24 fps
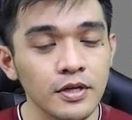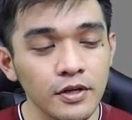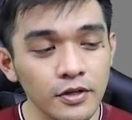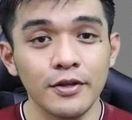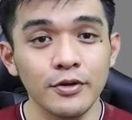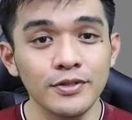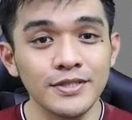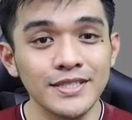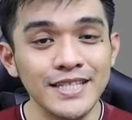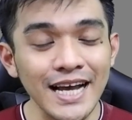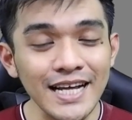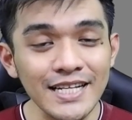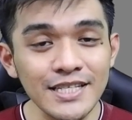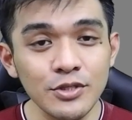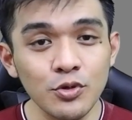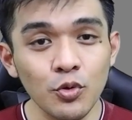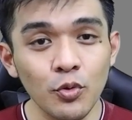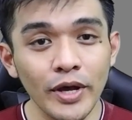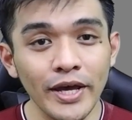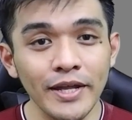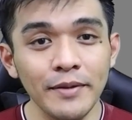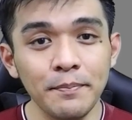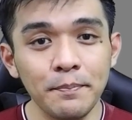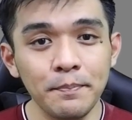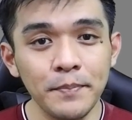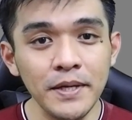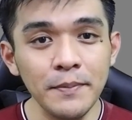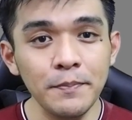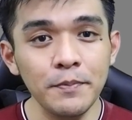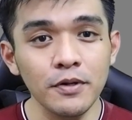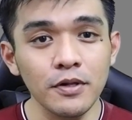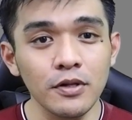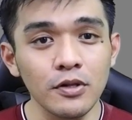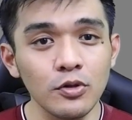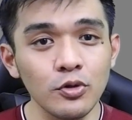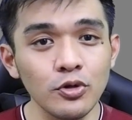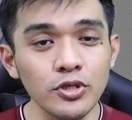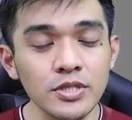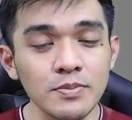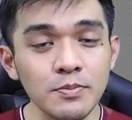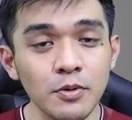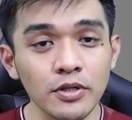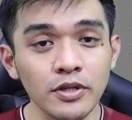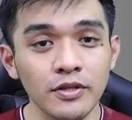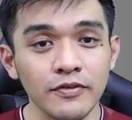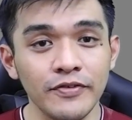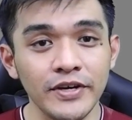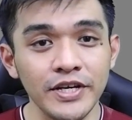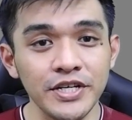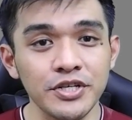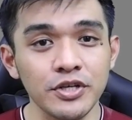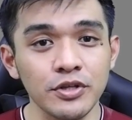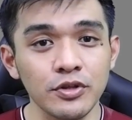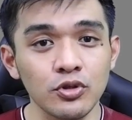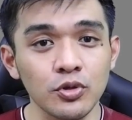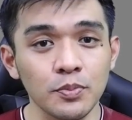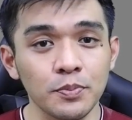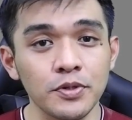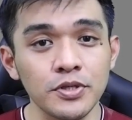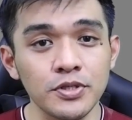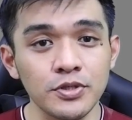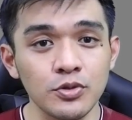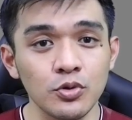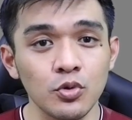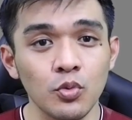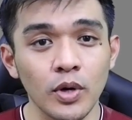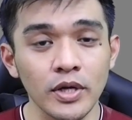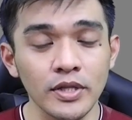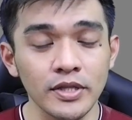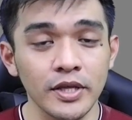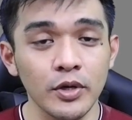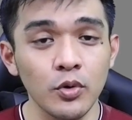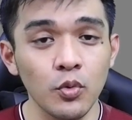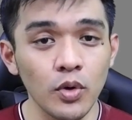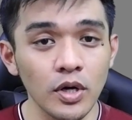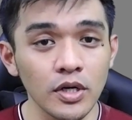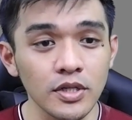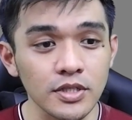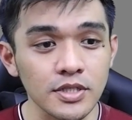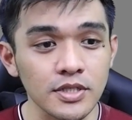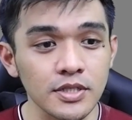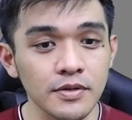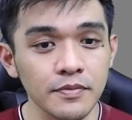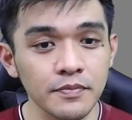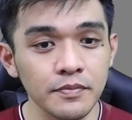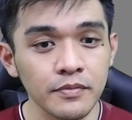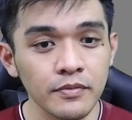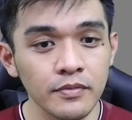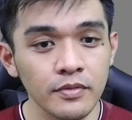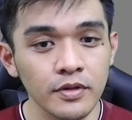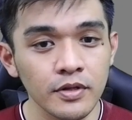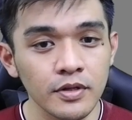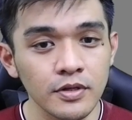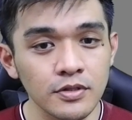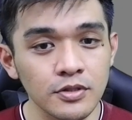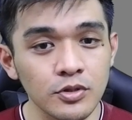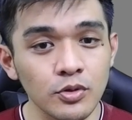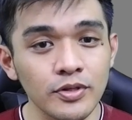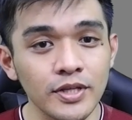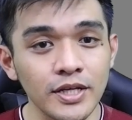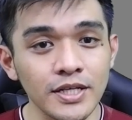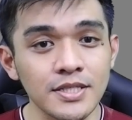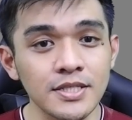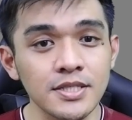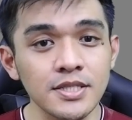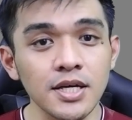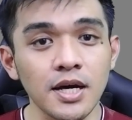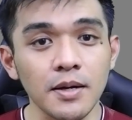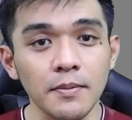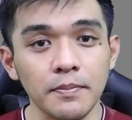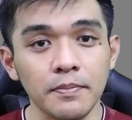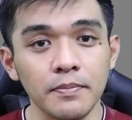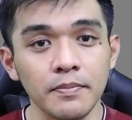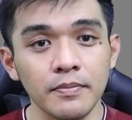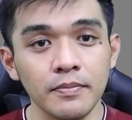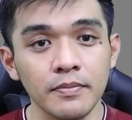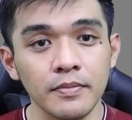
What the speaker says: So that's when people lose motivation to pursue what they want. So they stop.